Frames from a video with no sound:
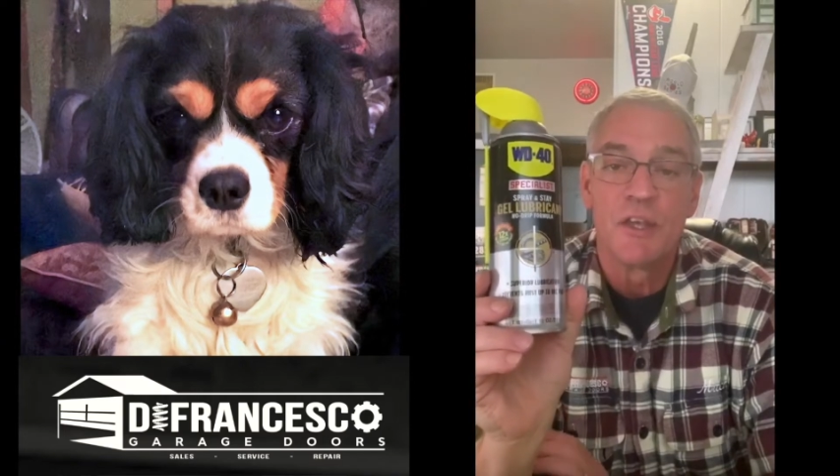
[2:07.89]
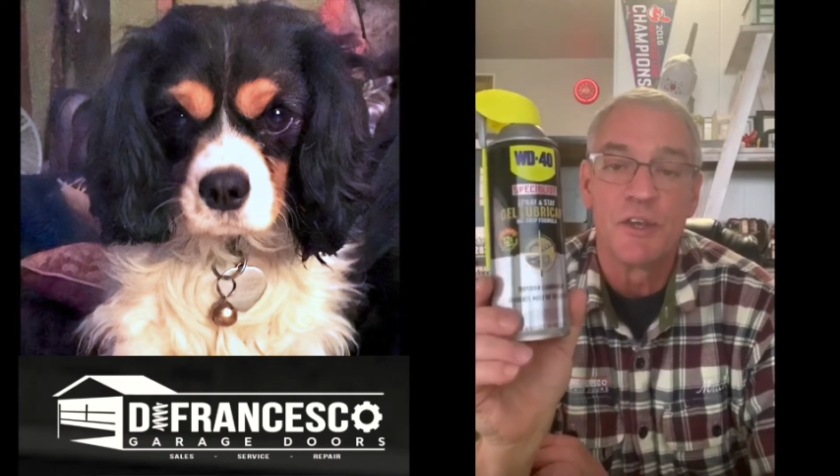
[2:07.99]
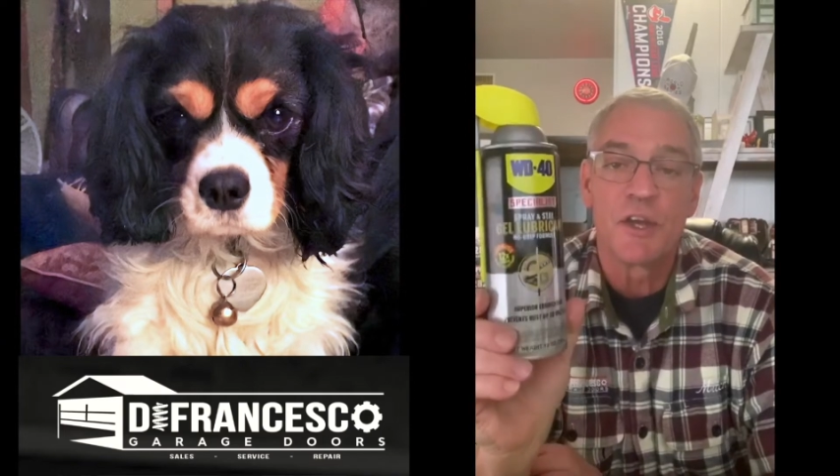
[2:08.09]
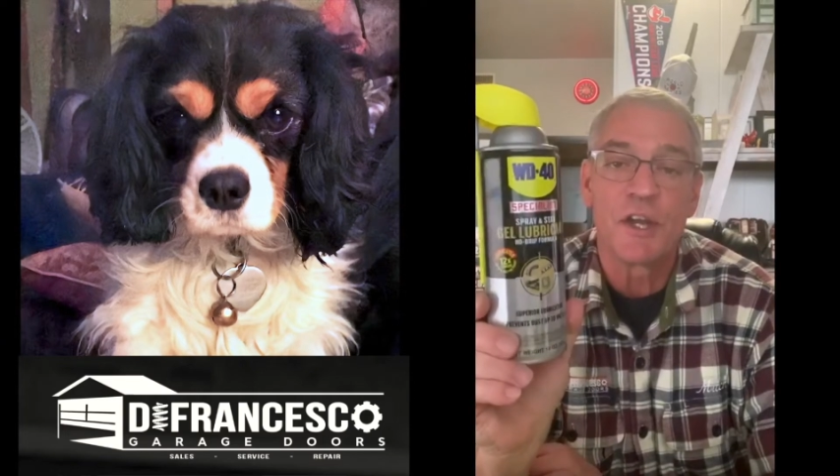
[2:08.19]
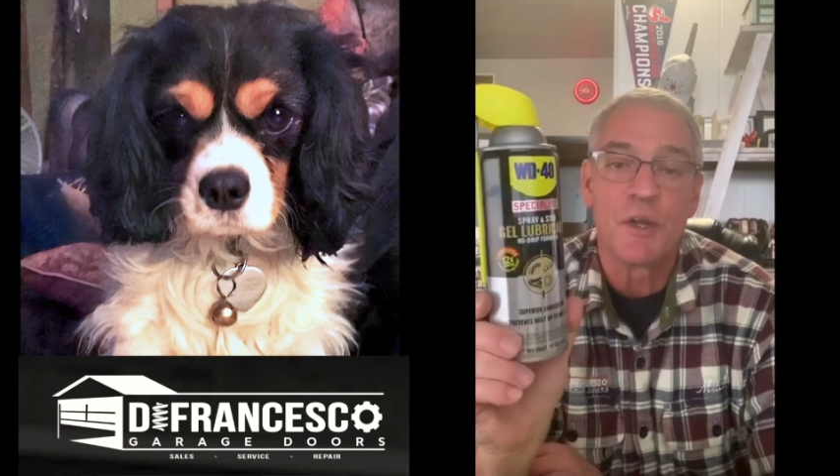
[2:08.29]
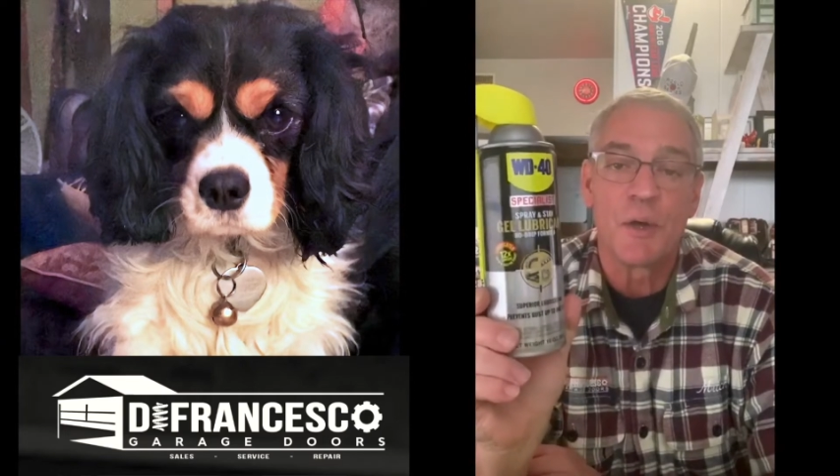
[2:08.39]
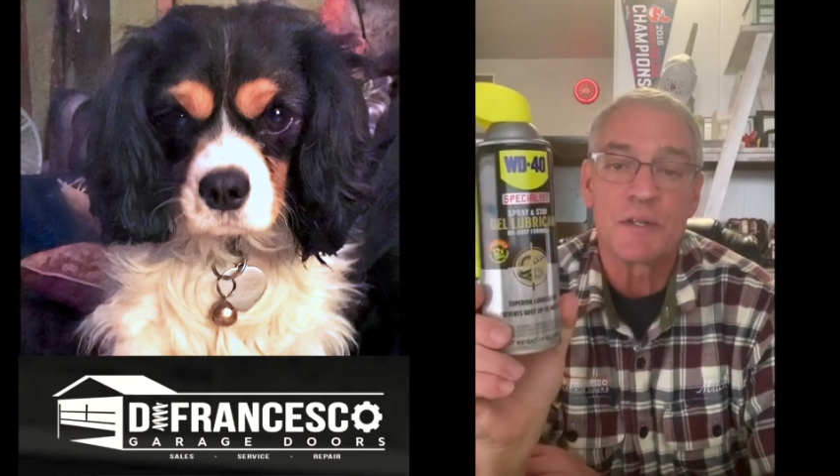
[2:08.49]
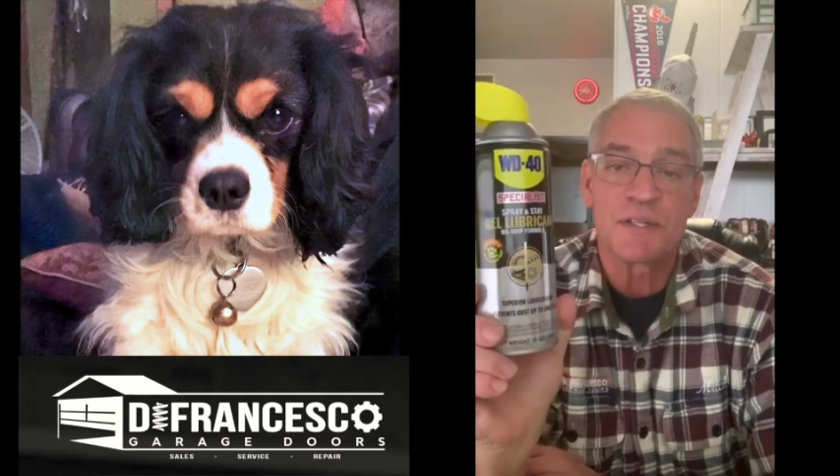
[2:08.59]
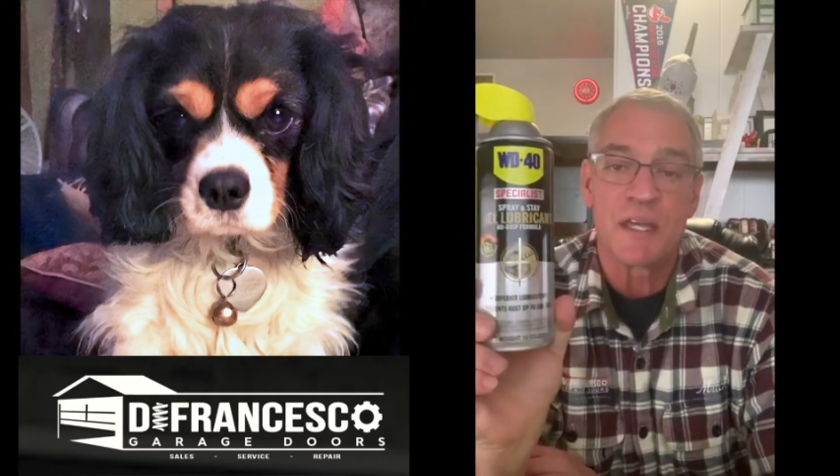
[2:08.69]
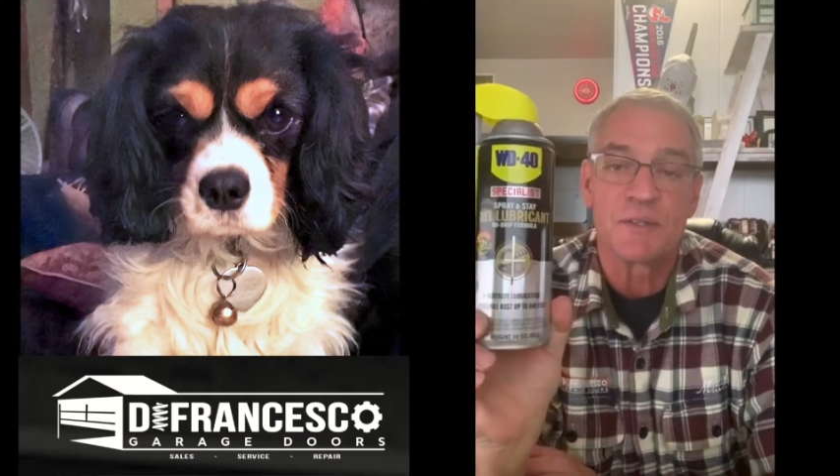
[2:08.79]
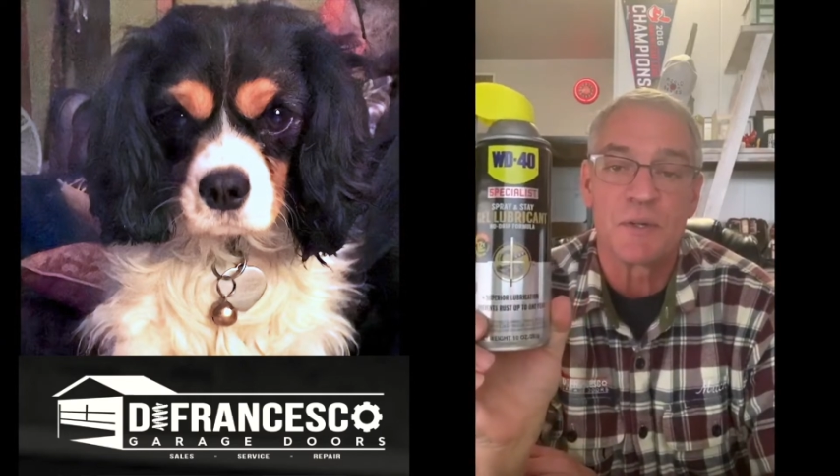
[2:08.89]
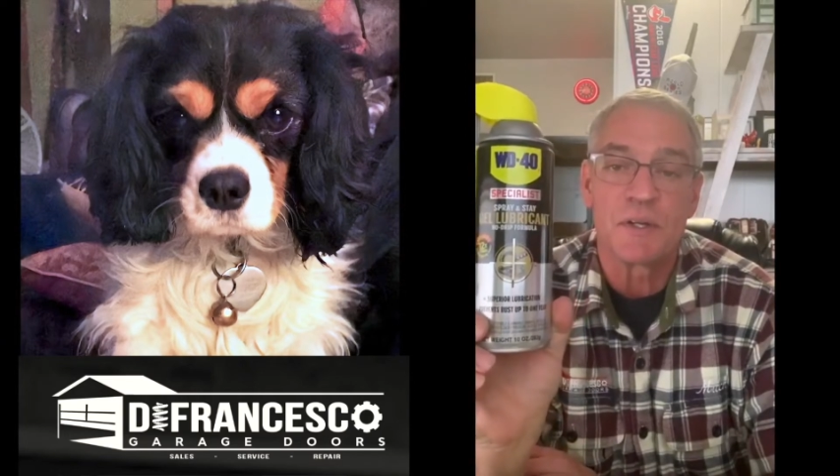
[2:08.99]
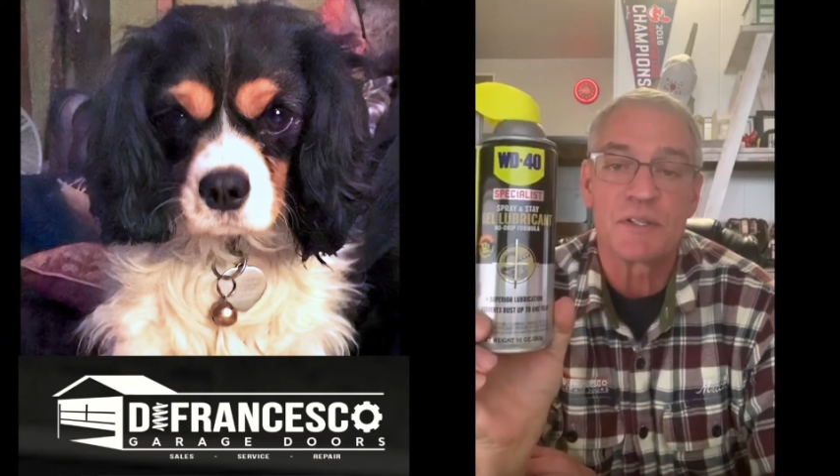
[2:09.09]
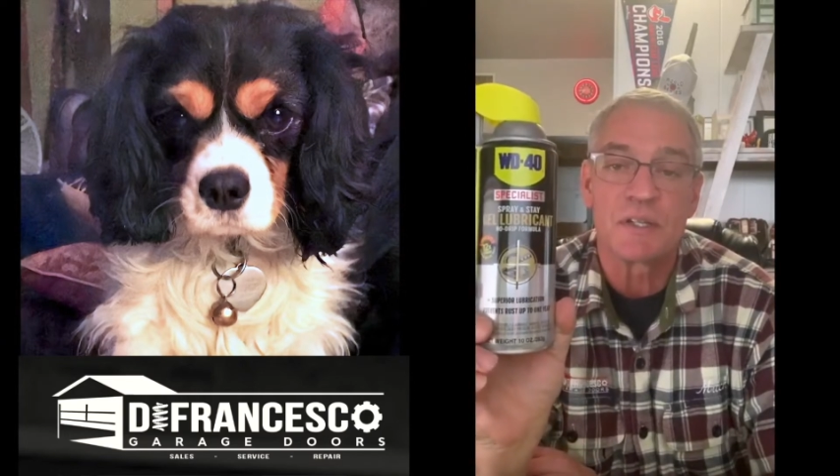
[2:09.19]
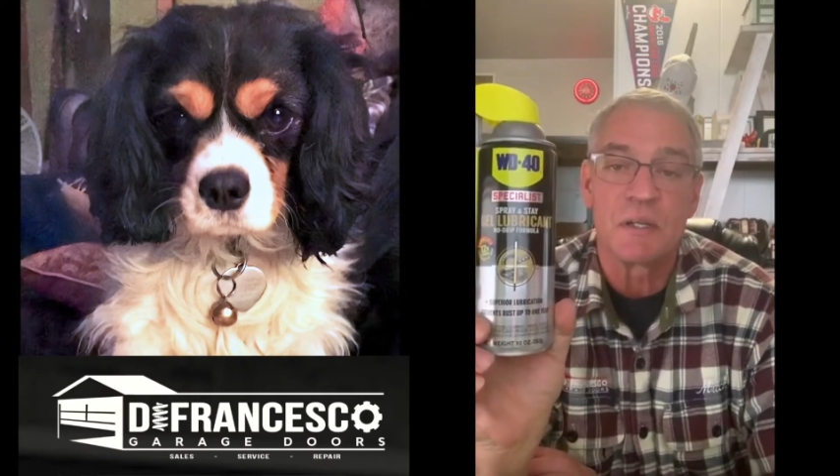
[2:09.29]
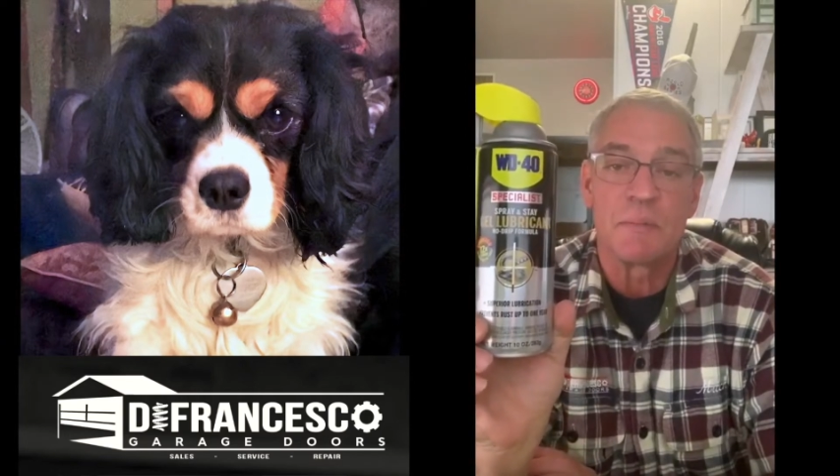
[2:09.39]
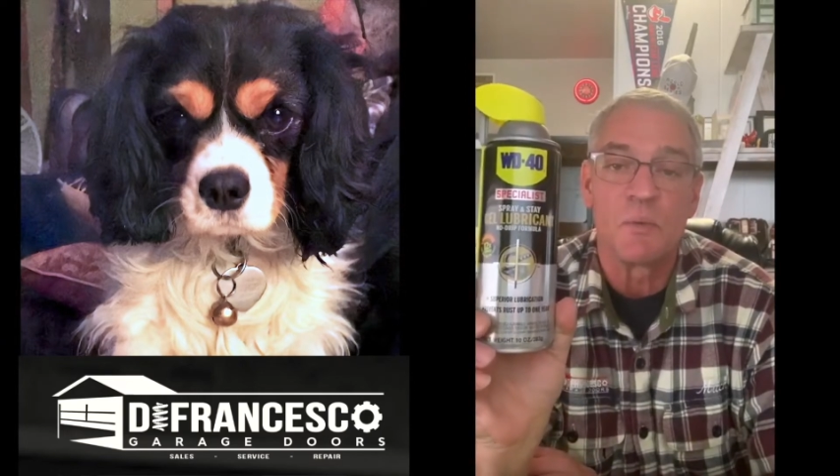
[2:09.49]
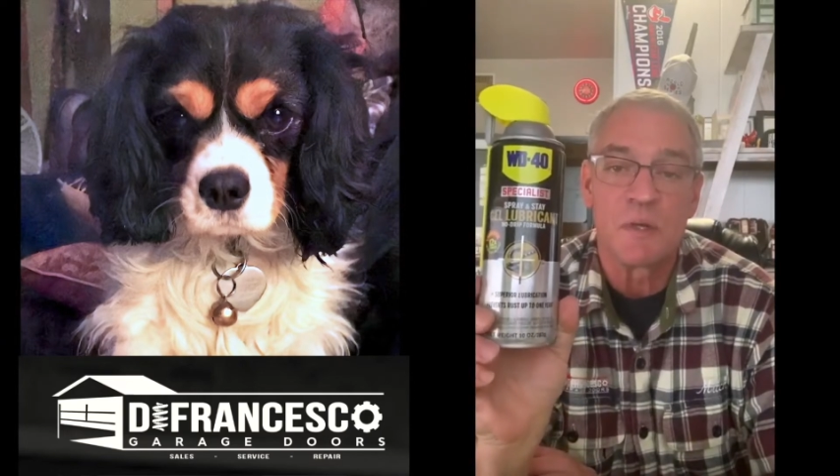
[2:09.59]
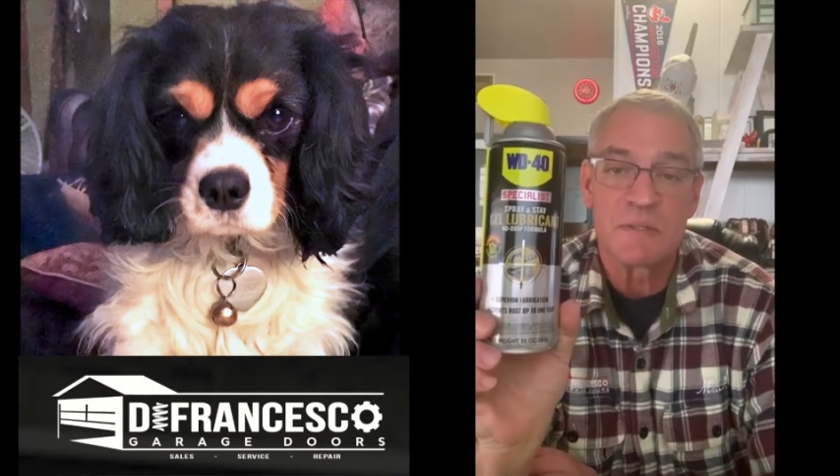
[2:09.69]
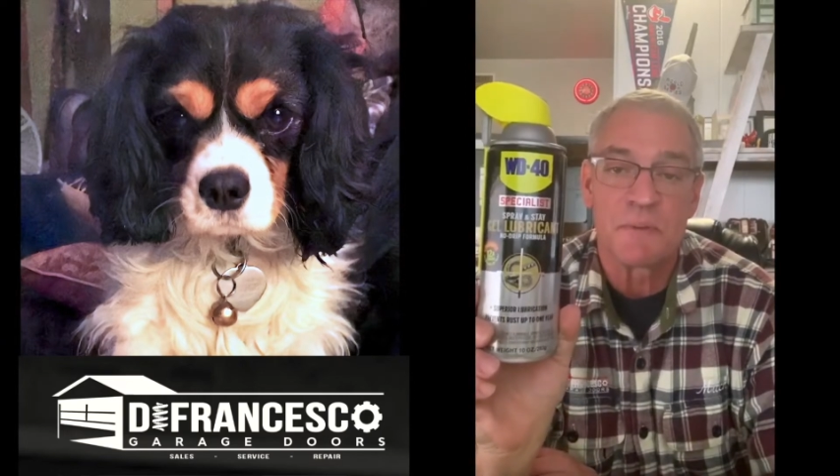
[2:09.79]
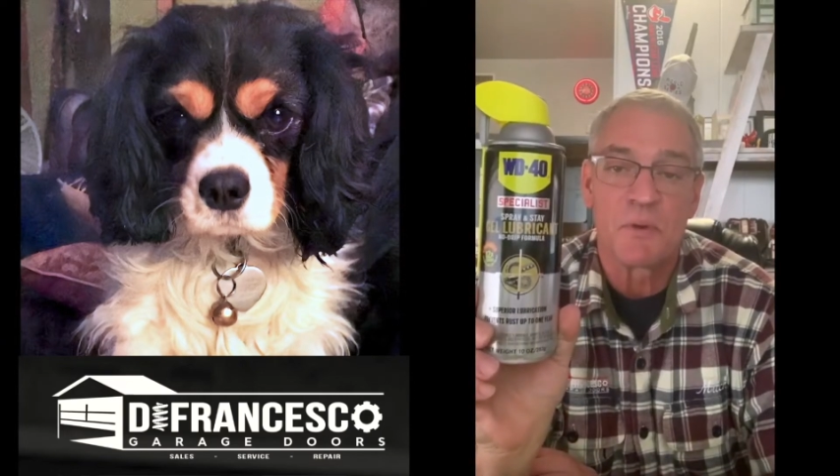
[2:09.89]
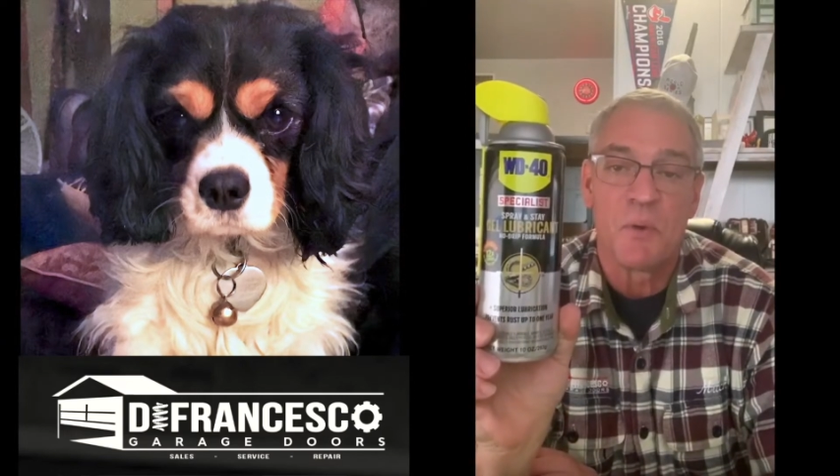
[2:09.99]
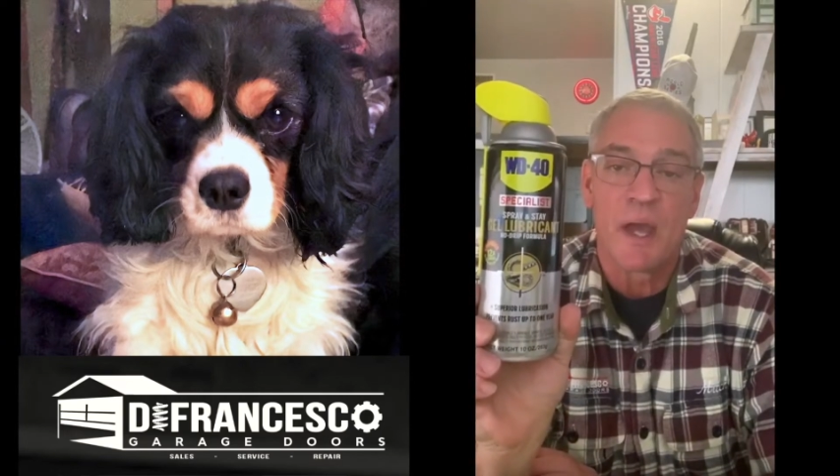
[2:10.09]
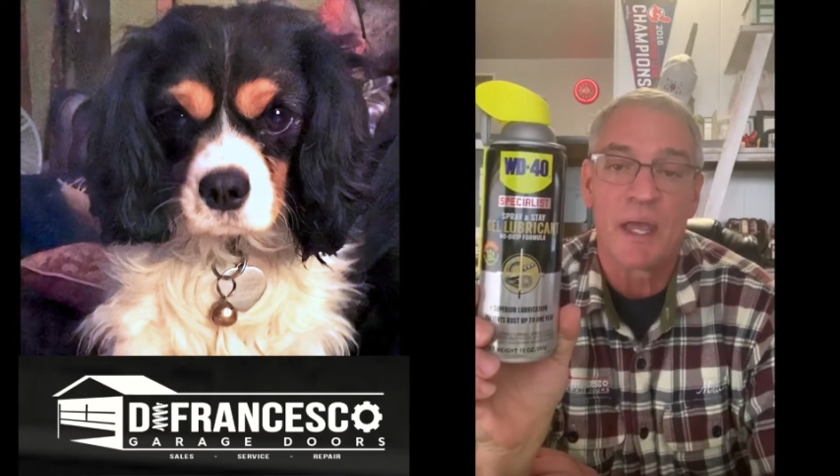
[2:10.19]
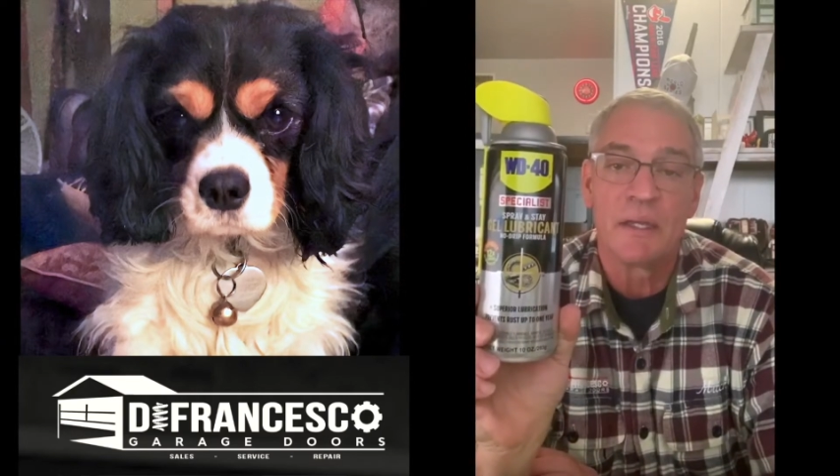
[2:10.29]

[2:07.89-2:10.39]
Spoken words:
you're going to notice that door is going to be whisper quiet,